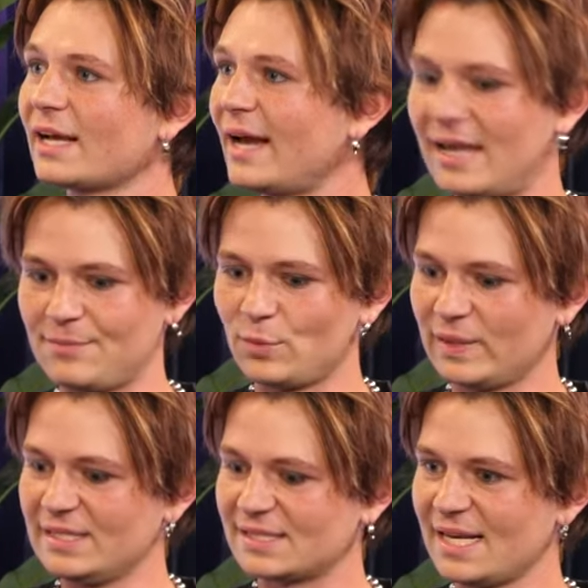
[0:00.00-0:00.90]
Like, I mean,
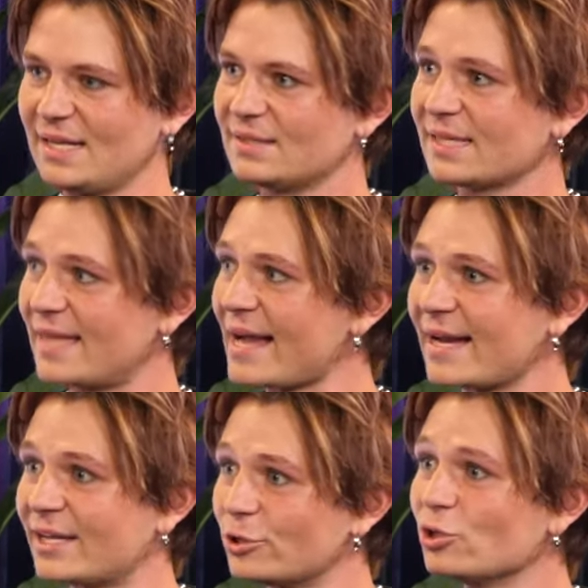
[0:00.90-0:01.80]
when he skates, it's like, that
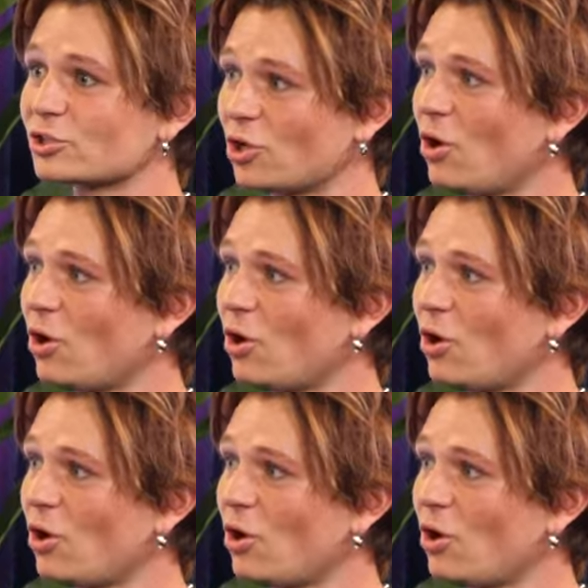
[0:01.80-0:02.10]
guy looks